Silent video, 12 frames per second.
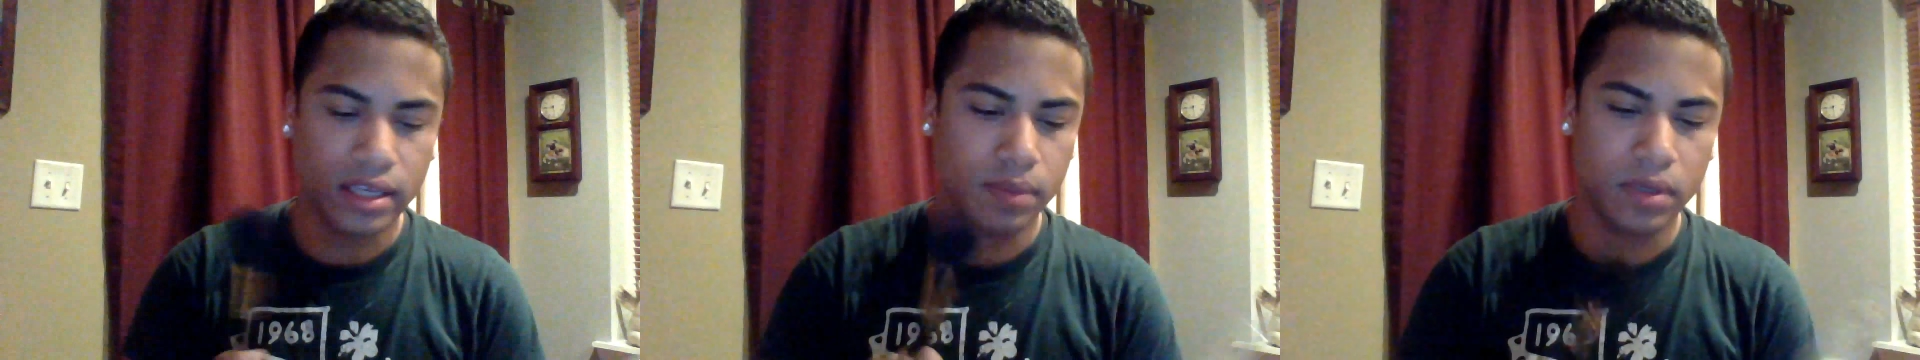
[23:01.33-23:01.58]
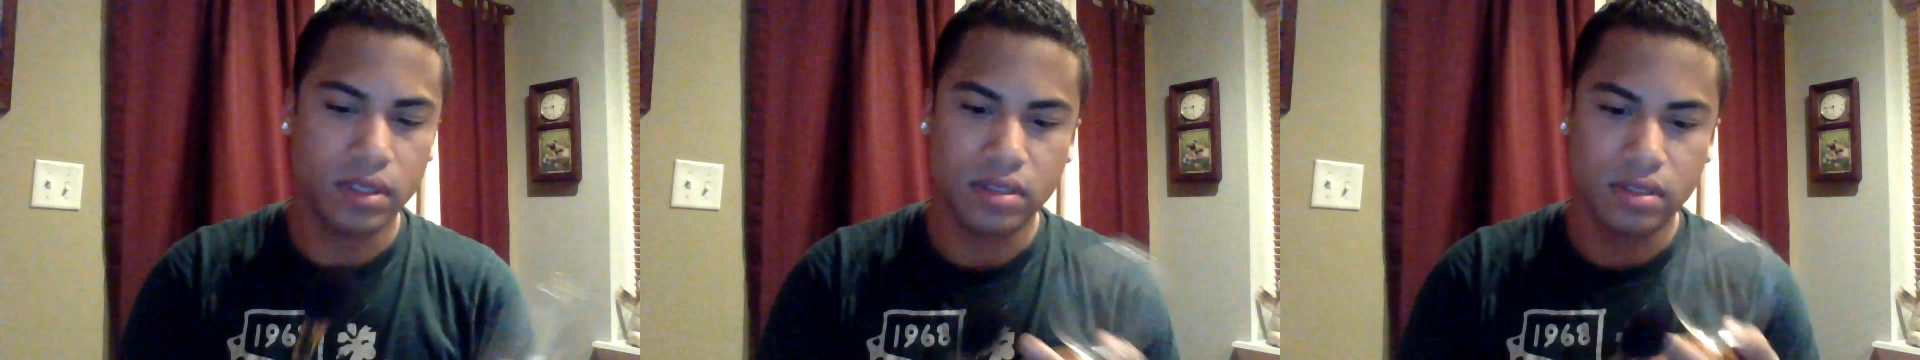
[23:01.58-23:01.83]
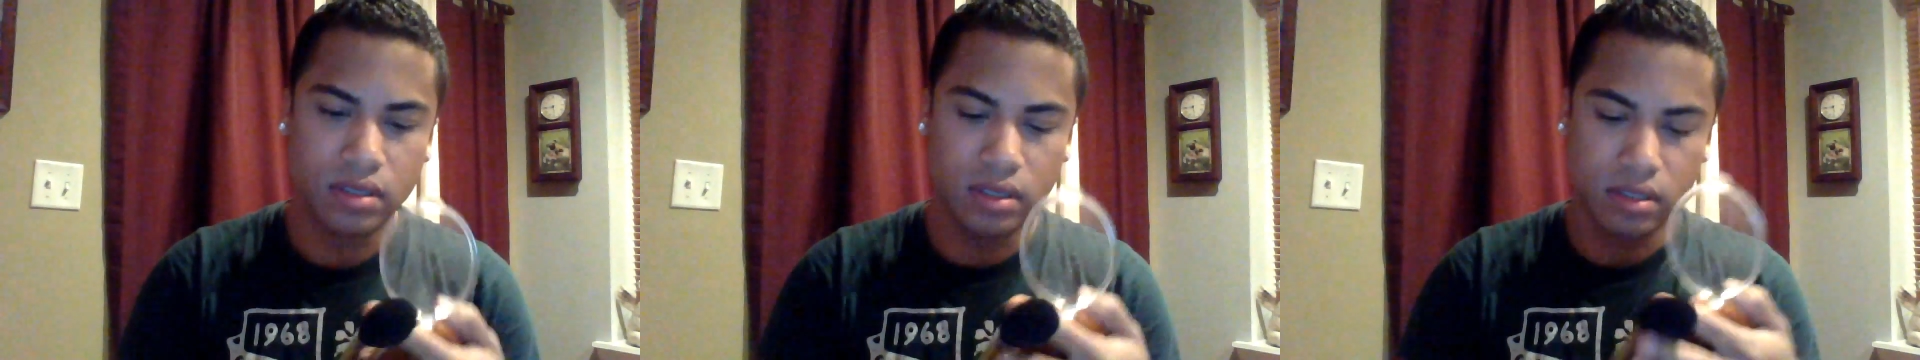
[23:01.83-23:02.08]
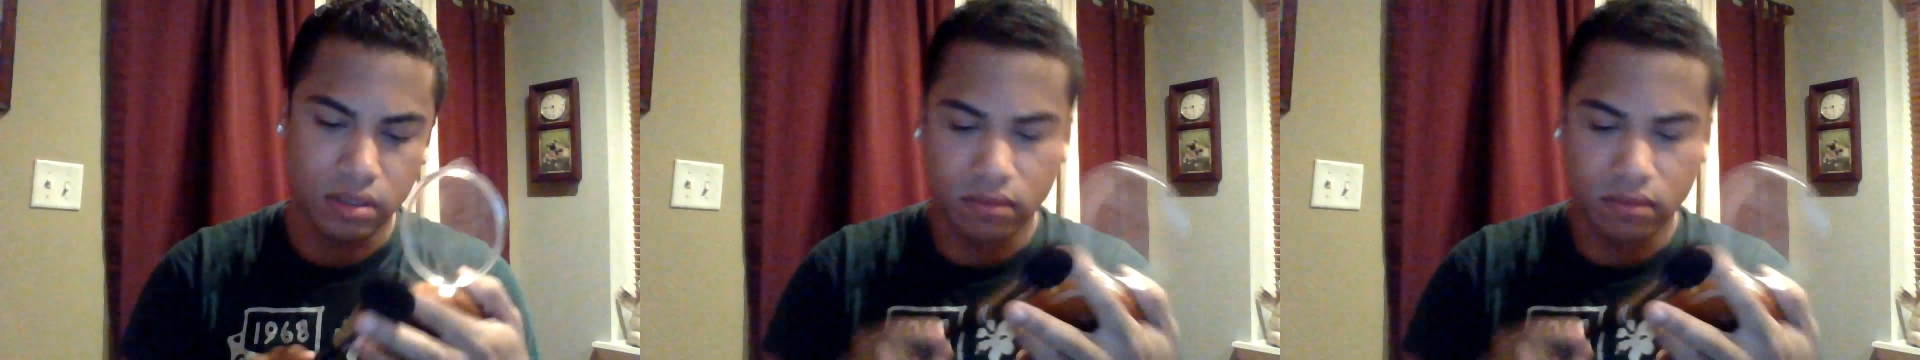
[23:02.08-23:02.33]
it because it's
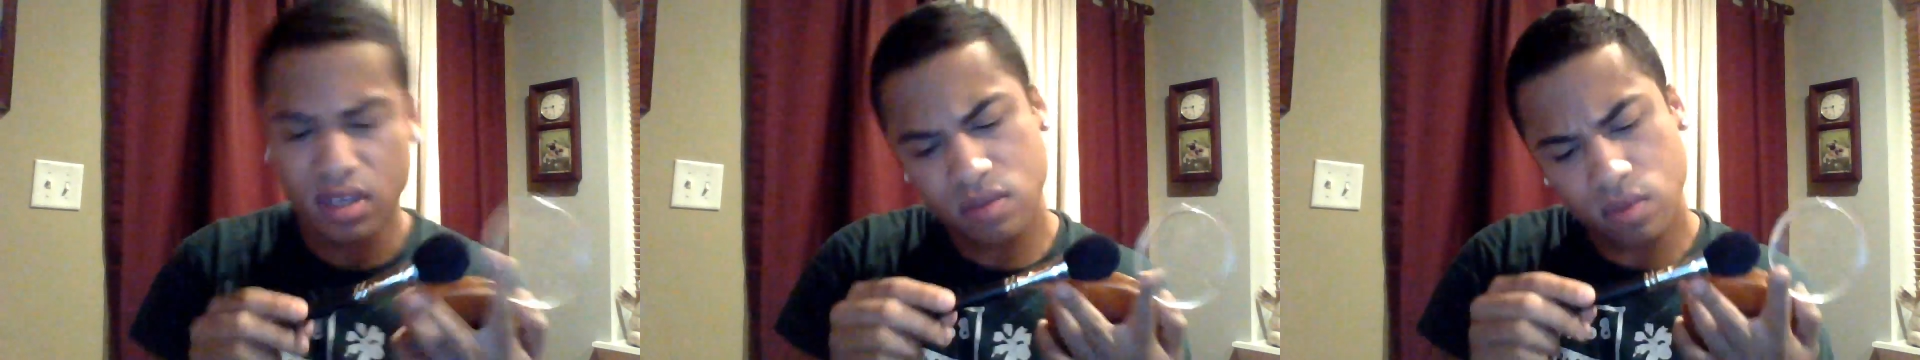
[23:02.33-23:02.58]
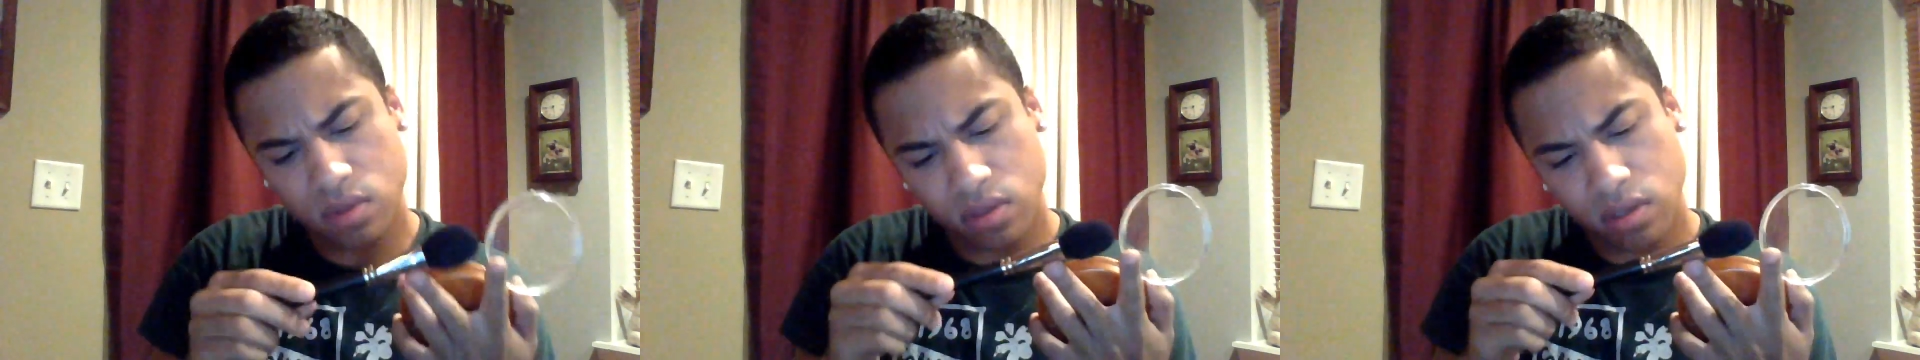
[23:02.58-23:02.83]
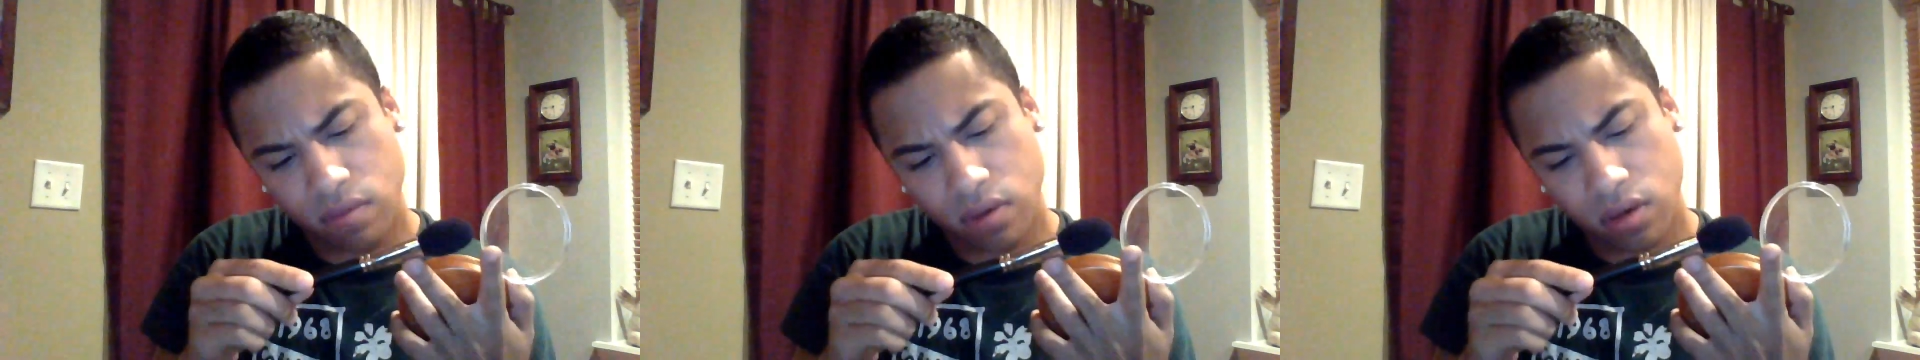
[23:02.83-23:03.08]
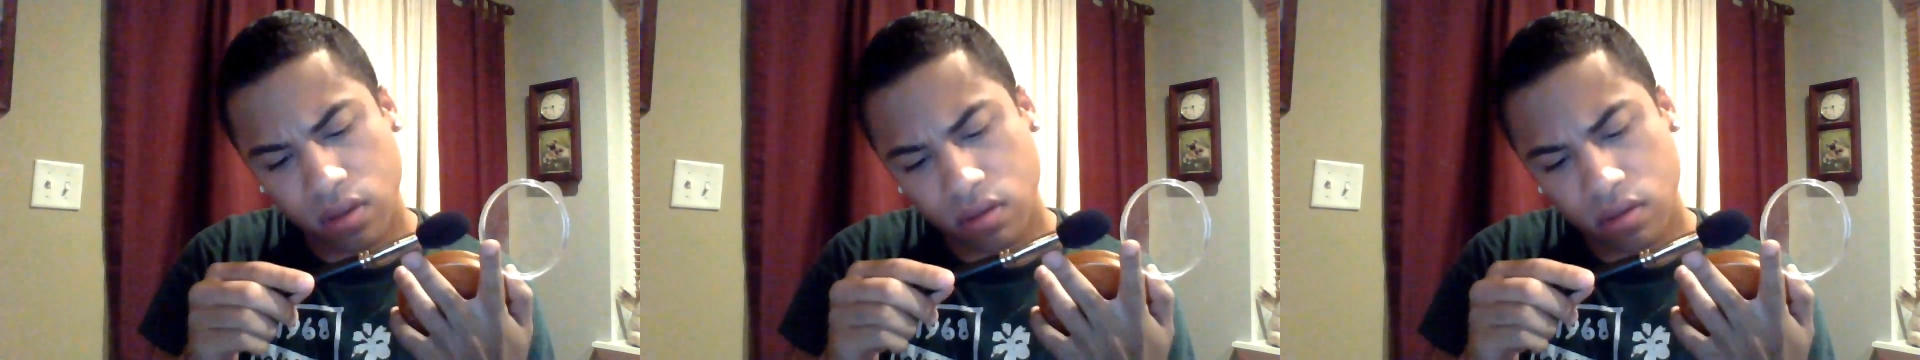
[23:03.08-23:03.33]
nice and it's a 120,
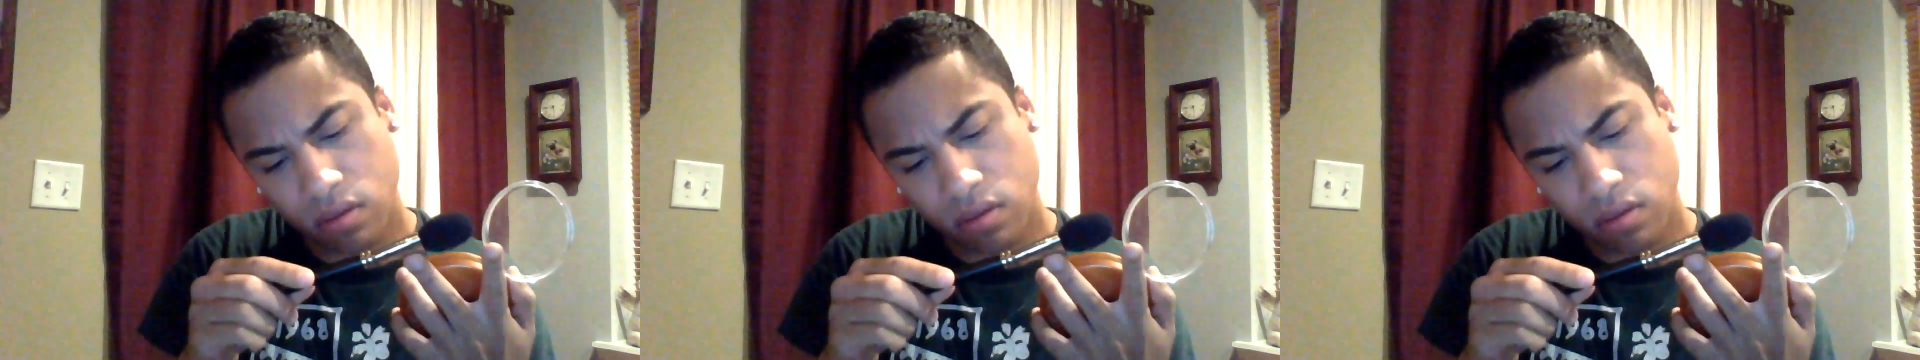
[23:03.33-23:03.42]
right?